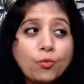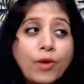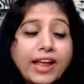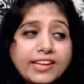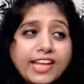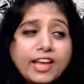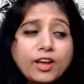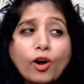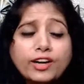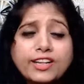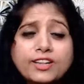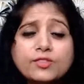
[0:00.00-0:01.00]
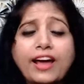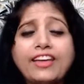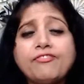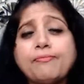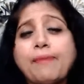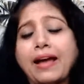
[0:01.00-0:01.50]
When he got his
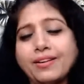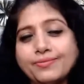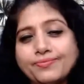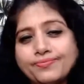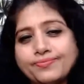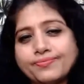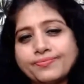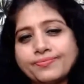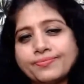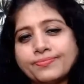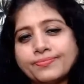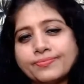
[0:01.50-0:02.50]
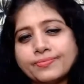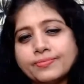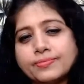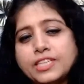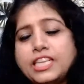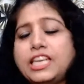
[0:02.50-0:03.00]
wife back,
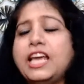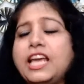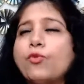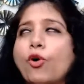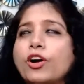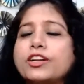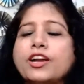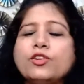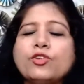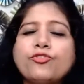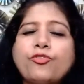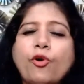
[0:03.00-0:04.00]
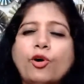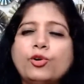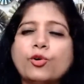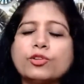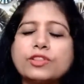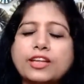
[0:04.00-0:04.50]
he wanted to
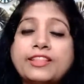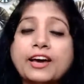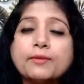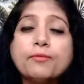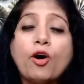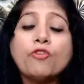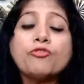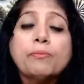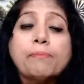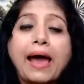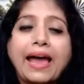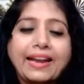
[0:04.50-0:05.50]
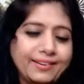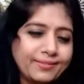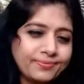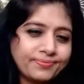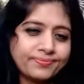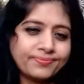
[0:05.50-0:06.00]
follow the dharma of a
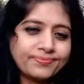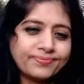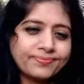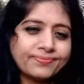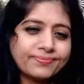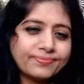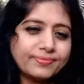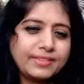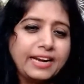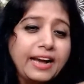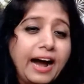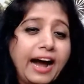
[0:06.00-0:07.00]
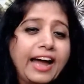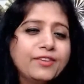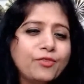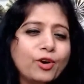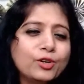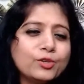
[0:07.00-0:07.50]
man that
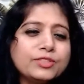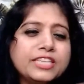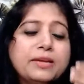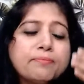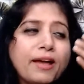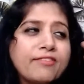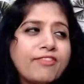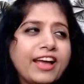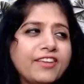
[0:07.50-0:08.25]
I want to see my